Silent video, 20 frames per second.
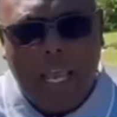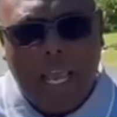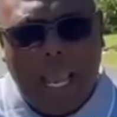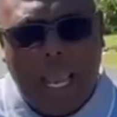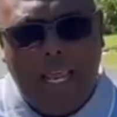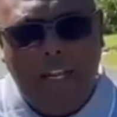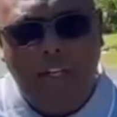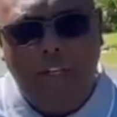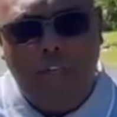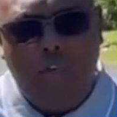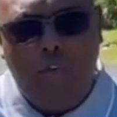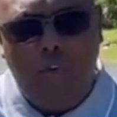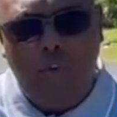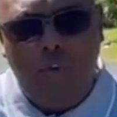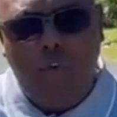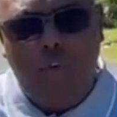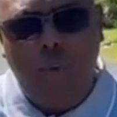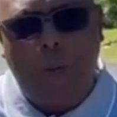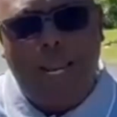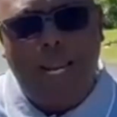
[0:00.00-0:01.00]
and
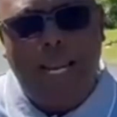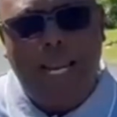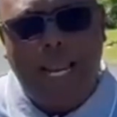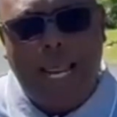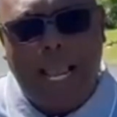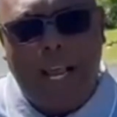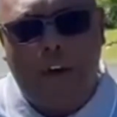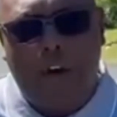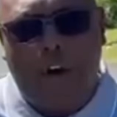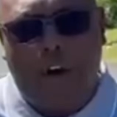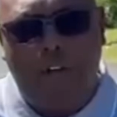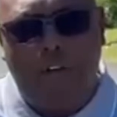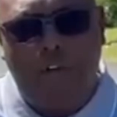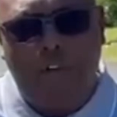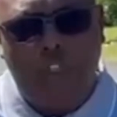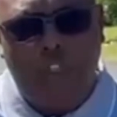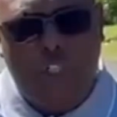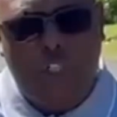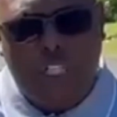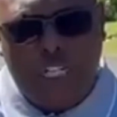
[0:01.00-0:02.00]
due to a lack of
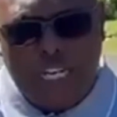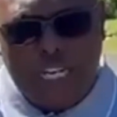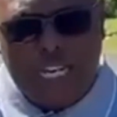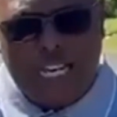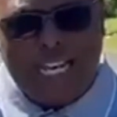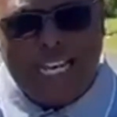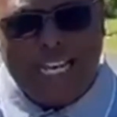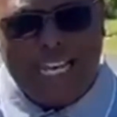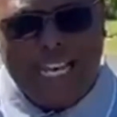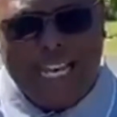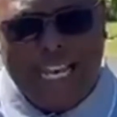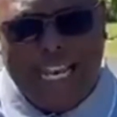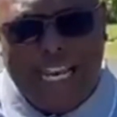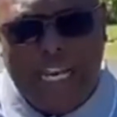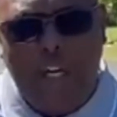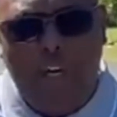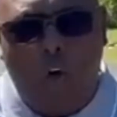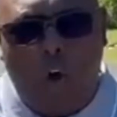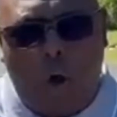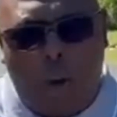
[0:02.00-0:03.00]
sheer
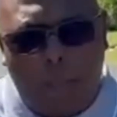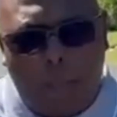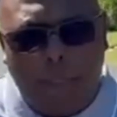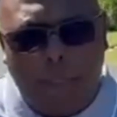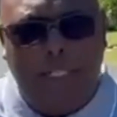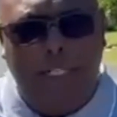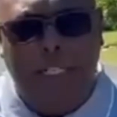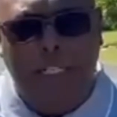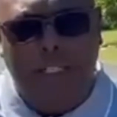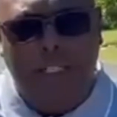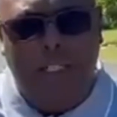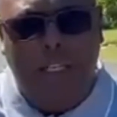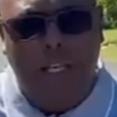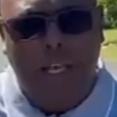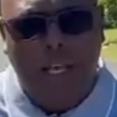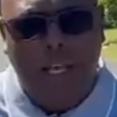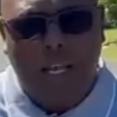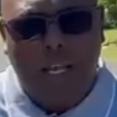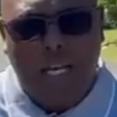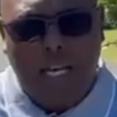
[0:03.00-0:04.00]
incompetence,
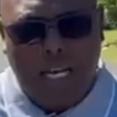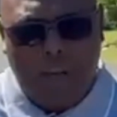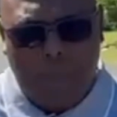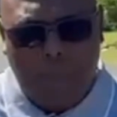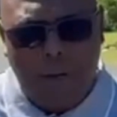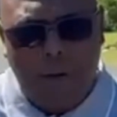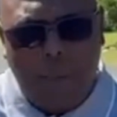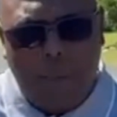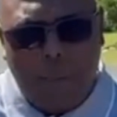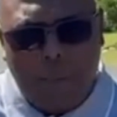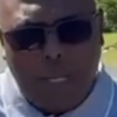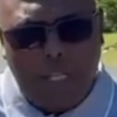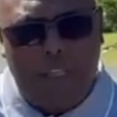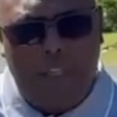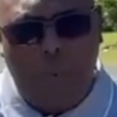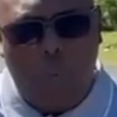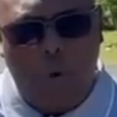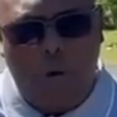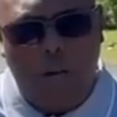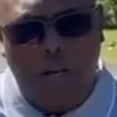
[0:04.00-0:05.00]
let me repeat
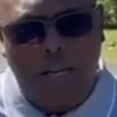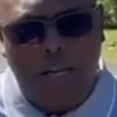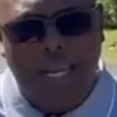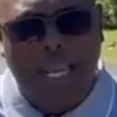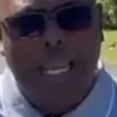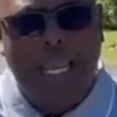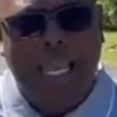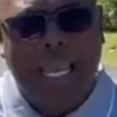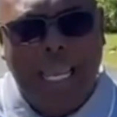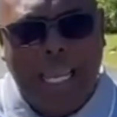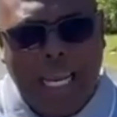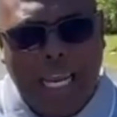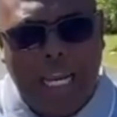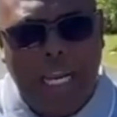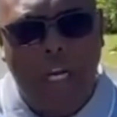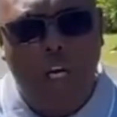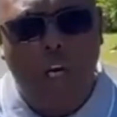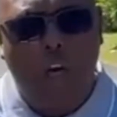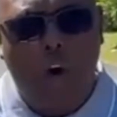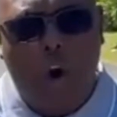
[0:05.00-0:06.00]
the word,
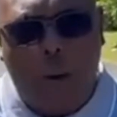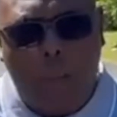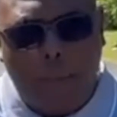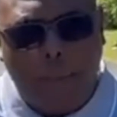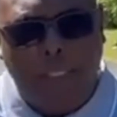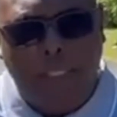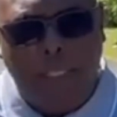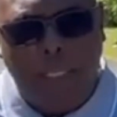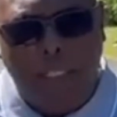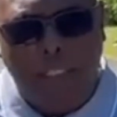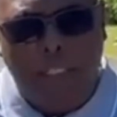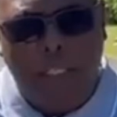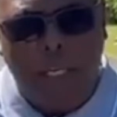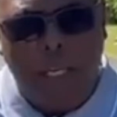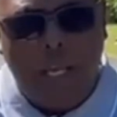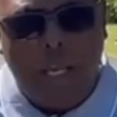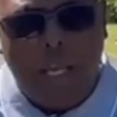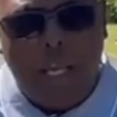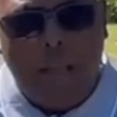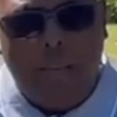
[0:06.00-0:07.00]
incompetence,
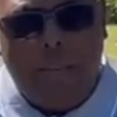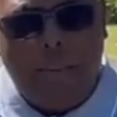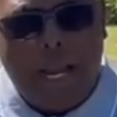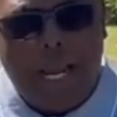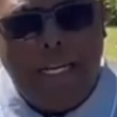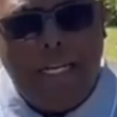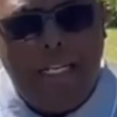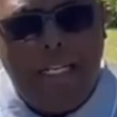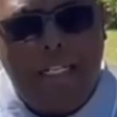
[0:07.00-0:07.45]
by